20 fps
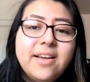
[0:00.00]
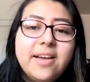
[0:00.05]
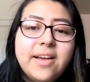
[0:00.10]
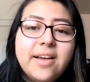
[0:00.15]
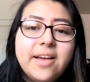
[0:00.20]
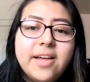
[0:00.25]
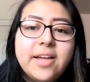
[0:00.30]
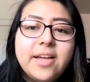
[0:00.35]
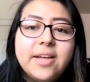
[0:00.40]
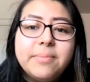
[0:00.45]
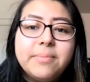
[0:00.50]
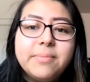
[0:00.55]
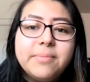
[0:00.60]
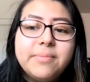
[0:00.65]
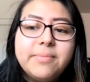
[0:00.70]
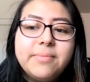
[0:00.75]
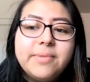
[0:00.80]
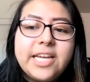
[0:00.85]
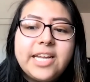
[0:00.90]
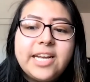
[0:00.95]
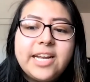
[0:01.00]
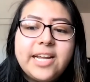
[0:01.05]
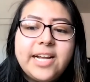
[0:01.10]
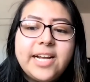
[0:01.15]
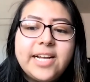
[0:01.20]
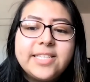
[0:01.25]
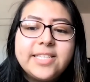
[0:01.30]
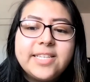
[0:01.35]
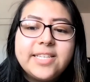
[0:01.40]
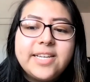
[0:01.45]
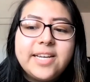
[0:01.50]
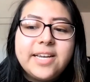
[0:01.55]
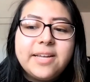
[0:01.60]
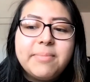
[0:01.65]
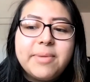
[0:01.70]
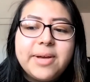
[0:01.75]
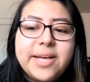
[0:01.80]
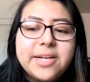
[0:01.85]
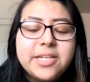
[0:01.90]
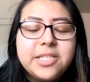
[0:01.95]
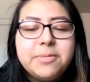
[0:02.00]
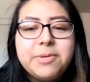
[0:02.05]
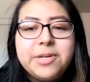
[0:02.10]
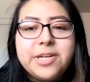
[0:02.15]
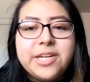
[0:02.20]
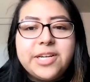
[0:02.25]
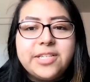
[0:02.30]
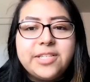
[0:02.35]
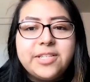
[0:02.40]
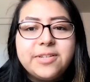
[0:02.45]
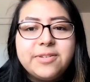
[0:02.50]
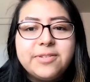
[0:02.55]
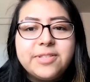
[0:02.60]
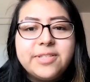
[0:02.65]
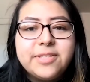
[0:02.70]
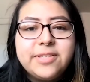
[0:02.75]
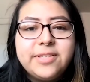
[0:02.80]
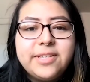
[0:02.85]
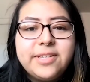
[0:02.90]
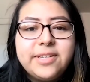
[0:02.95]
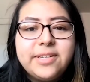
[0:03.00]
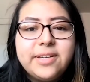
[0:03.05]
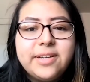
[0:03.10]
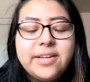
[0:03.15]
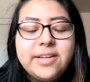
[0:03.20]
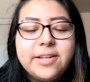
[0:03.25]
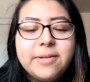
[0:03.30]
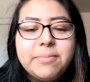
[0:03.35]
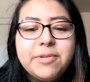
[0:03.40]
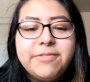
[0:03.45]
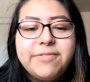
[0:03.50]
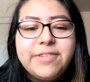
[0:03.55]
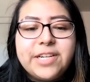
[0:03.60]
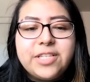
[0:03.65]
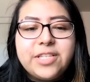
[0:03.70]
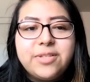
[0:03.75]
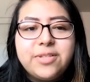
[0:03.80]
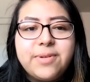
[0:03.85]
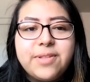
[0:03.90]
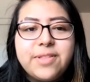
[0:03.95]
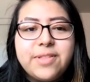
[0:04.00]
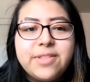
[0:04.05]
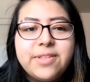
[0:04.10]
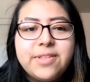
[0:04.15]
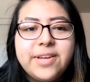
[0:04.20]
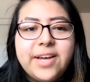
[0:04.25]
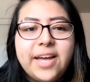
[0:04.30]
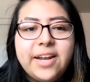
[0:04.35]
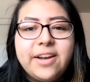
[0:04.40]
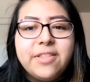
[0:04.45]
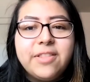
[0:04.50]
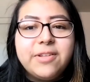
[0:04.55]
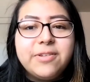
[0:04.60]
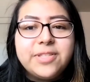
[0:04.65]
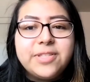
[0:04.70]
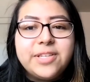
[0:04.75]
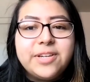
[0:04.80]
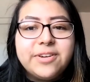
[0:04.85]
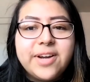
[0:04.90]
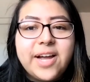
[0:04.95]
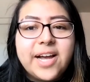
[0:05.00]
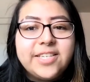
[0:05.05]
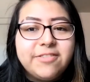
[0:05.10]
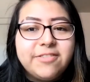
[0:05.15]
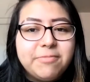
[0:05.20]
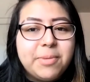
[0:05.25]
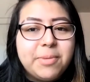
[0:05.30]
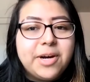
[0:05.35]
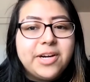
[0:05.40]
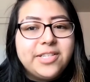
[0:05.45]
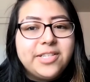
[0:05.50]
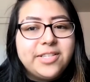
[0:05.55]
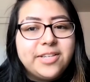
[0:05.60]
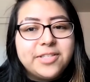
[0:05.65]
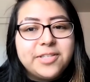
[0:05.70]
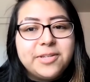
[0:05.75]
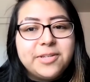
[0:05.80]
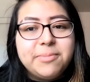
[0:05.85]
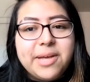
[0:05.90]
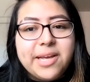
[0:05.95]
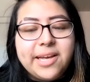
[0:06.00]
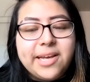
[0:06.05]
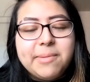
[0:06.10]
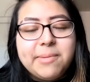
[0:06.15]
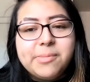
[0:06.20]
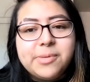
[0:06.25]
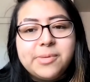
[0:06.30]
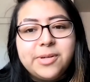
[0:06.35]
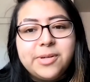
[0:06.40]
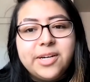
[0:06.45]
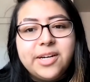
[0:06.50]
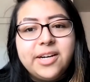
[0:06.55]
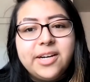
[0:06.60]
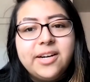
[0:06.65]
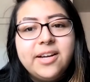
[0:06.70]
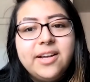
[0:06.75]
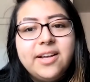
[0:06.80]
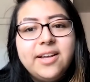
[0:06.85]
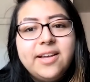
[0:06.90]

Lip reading: And I guess like in my experience, those events with kind of those interactive parts also make it more